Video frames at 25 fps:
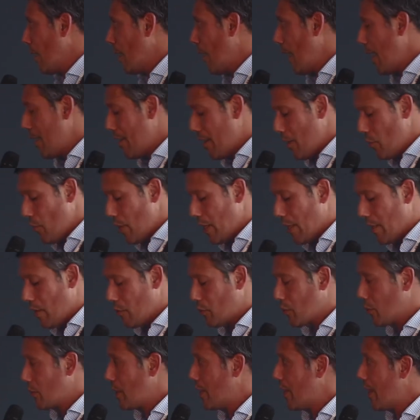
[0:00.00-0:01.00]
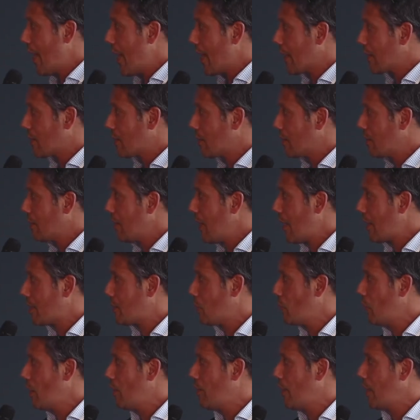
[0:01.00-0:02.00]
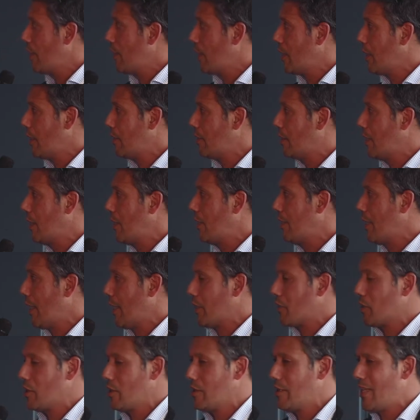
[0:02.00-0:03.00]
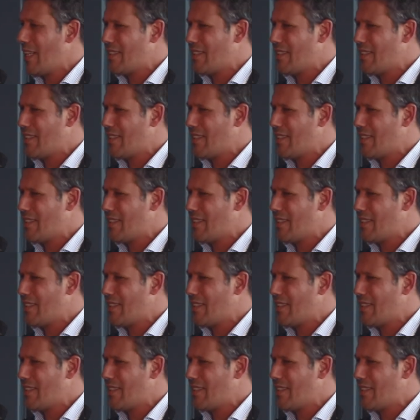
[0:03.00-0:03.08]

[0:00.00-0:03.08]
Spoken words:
And then we go to the next. Next will be the detection.